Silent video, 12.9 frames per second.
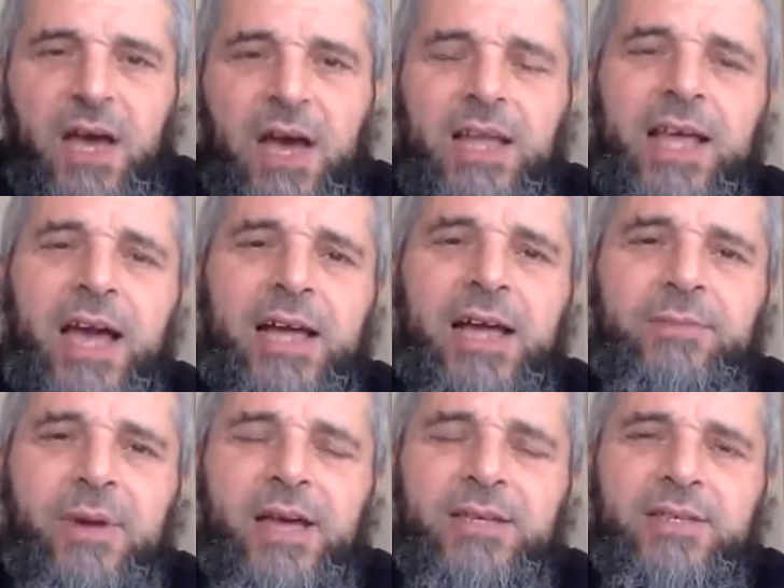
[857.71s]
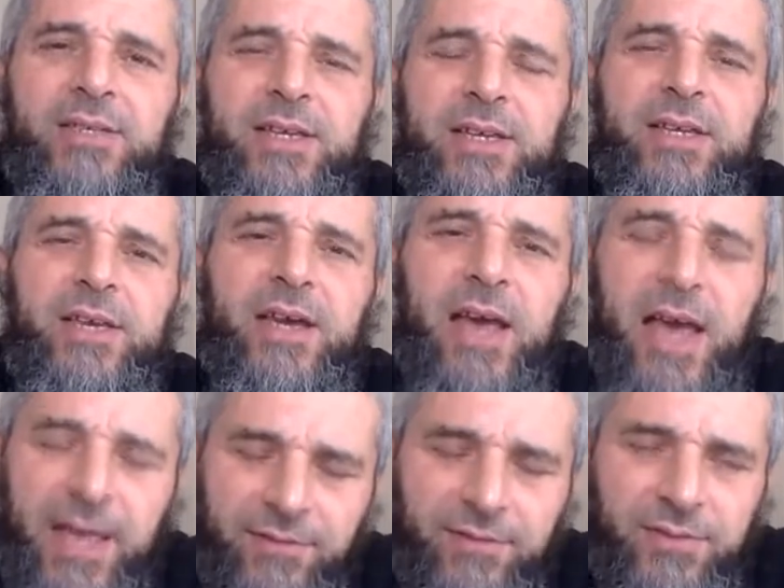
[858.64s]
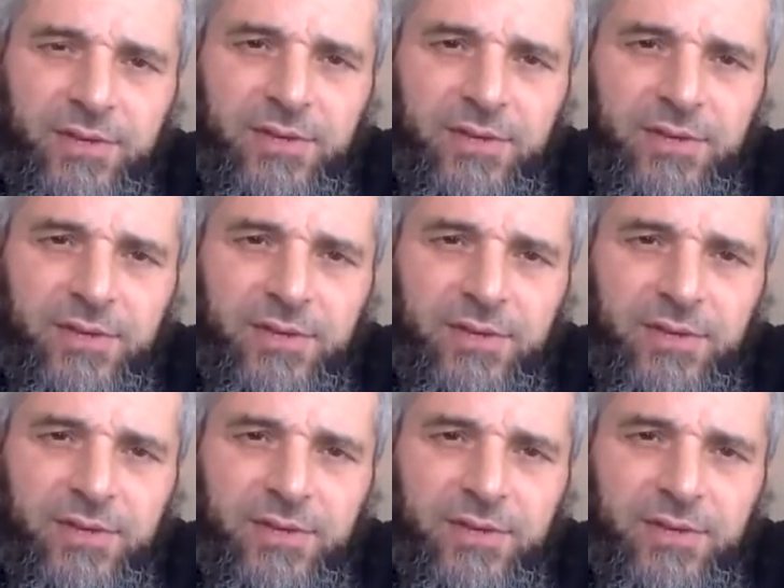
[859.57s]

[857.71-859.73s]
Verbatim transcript: Al-Khatima is the end,